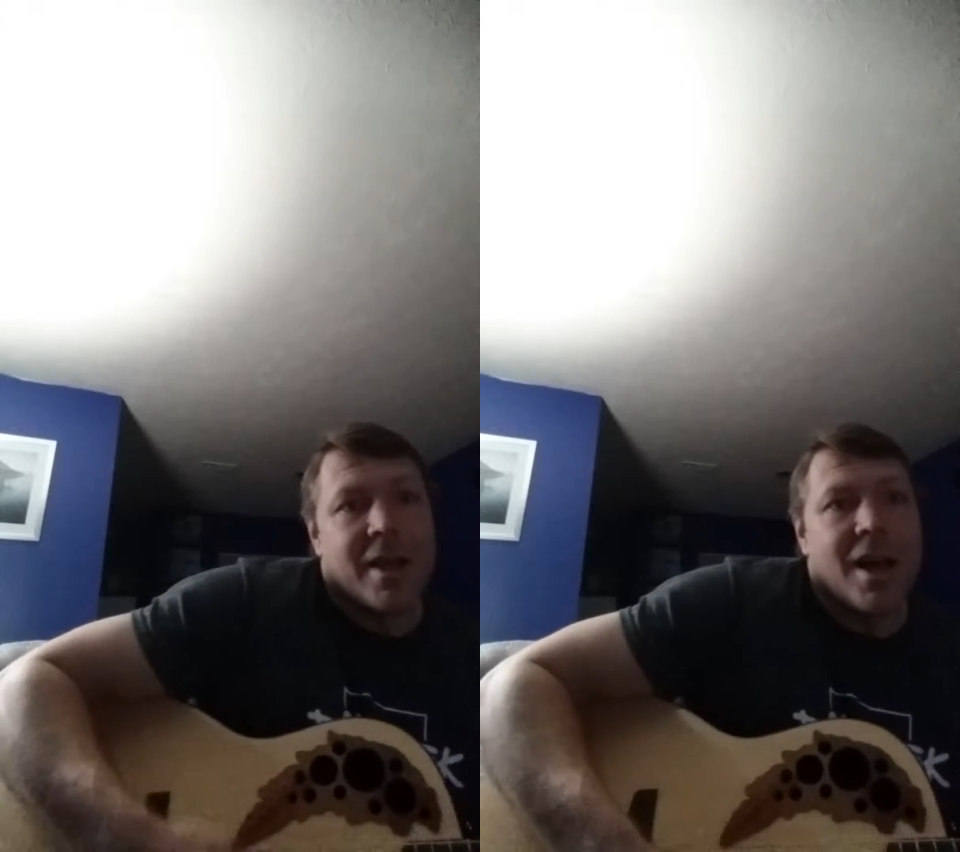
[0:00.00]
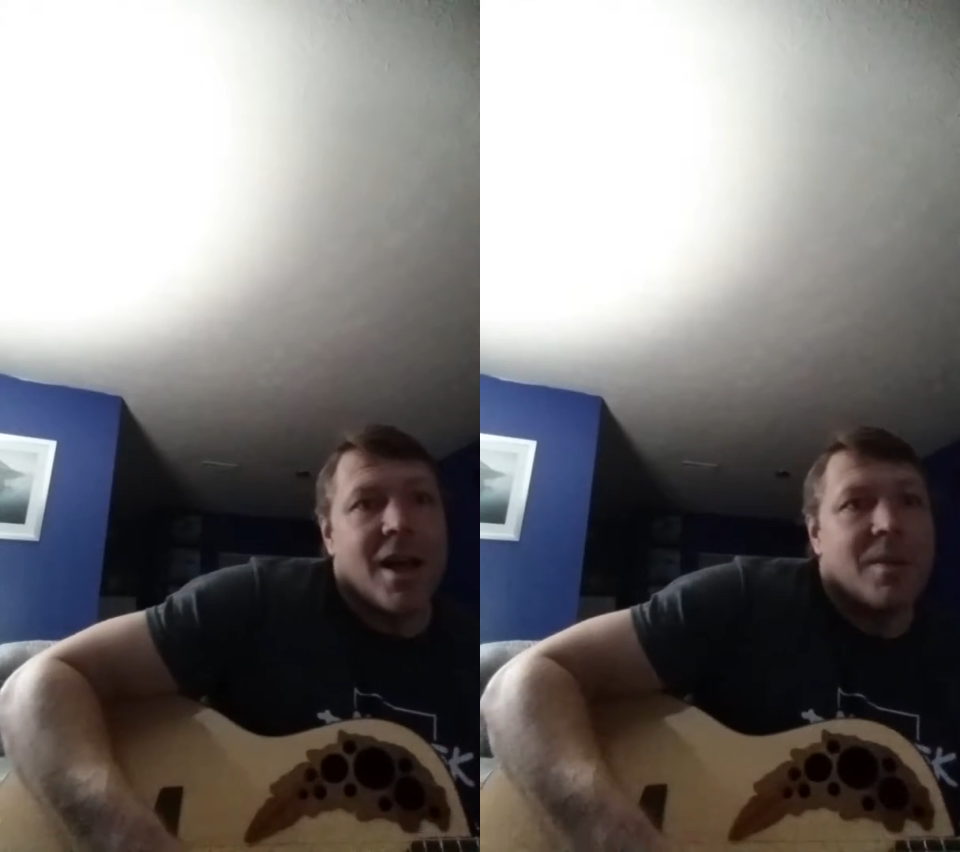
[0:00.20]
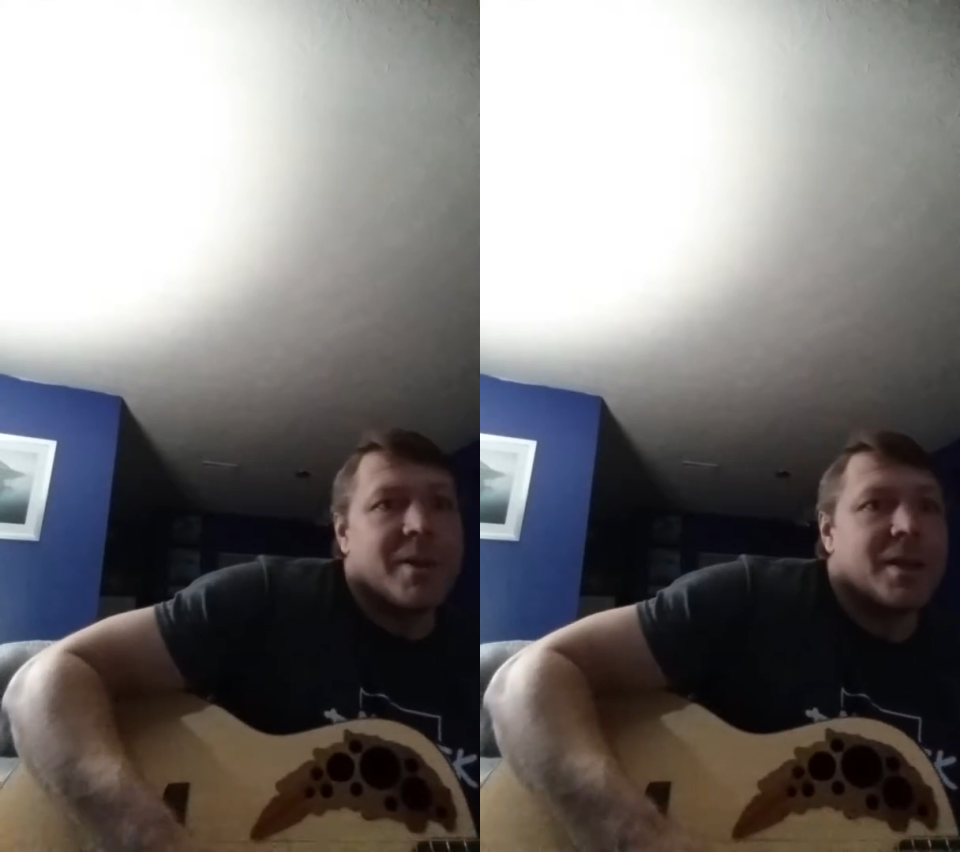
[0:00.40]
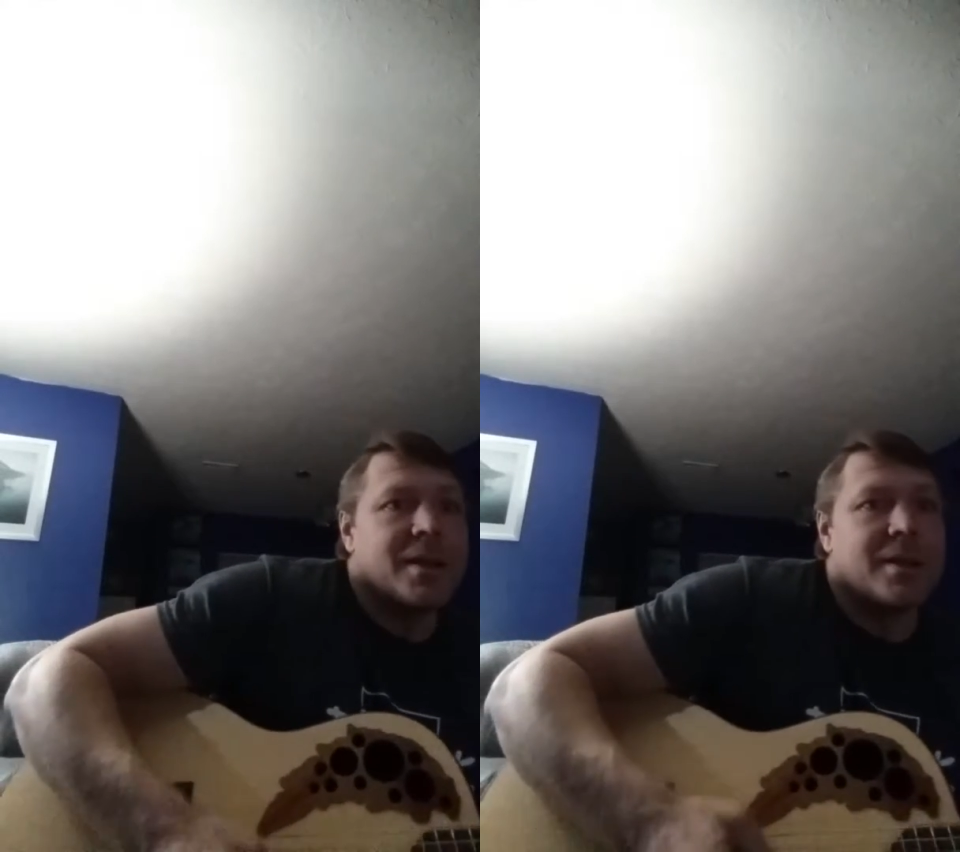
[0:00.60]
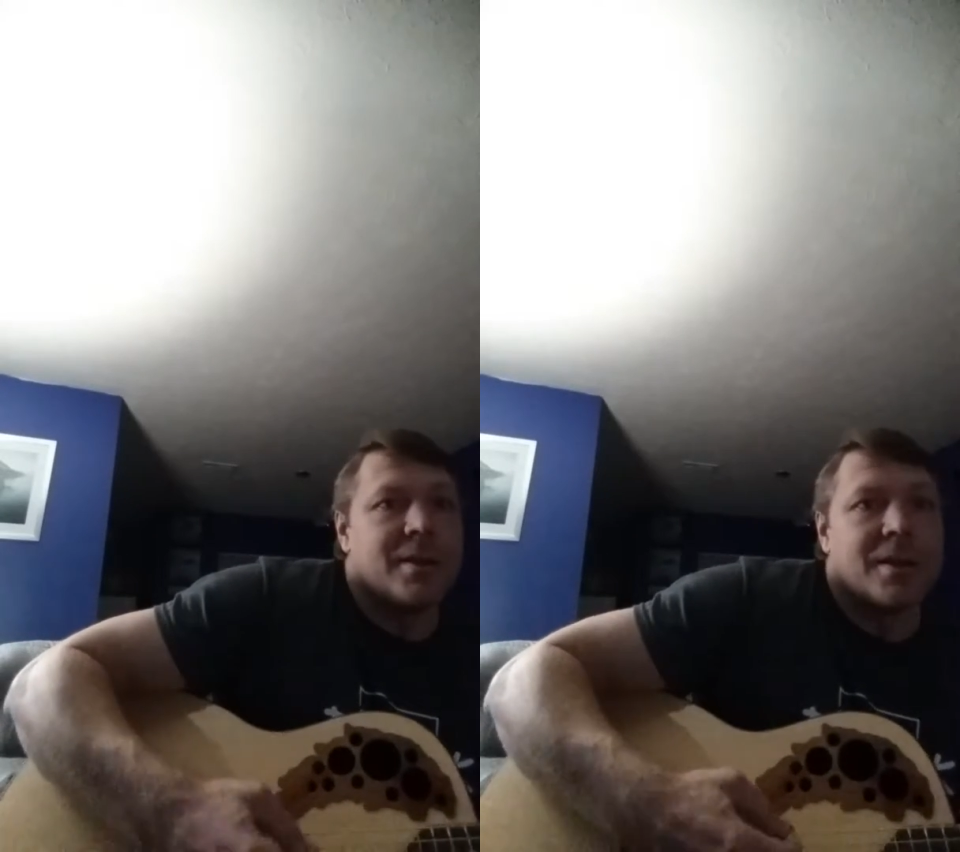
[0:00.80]

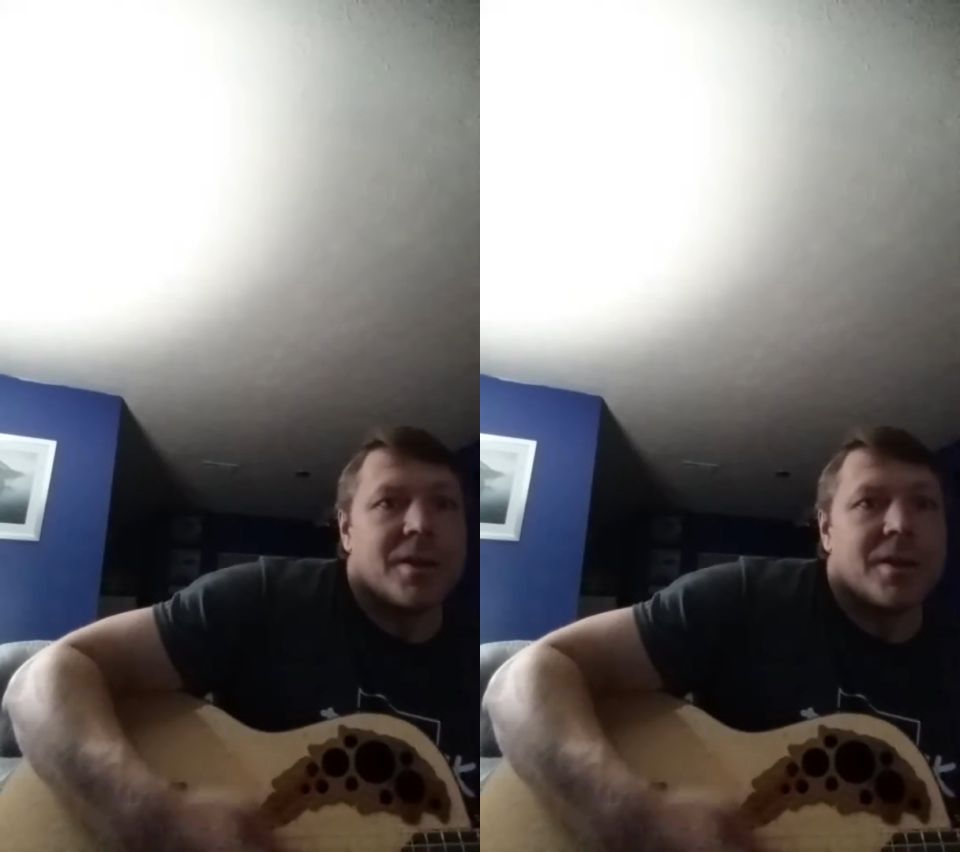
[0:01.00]
Comet and